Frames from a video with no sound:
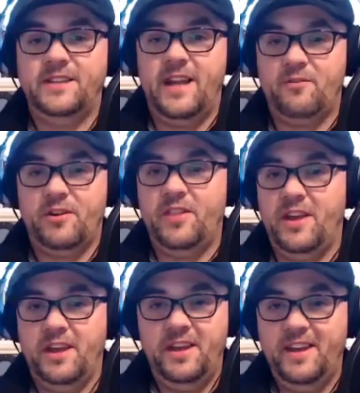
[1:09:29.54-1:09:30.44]
and
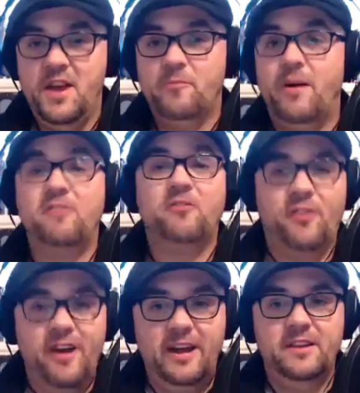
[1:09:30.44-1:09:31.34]
everything. My
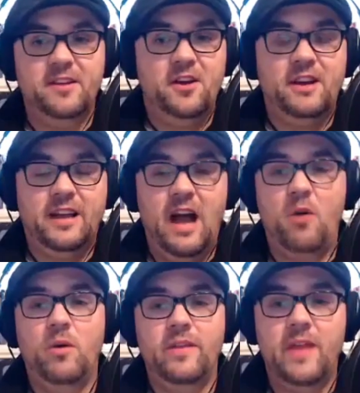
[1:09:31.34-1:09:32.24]
friend
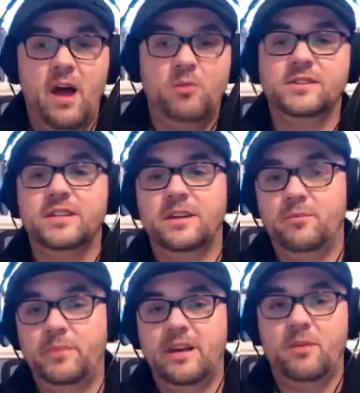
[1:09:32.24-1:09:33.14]
got wind that I was going
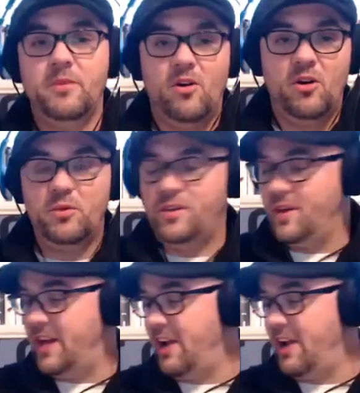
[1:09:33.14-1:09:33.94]
to be coming on with you,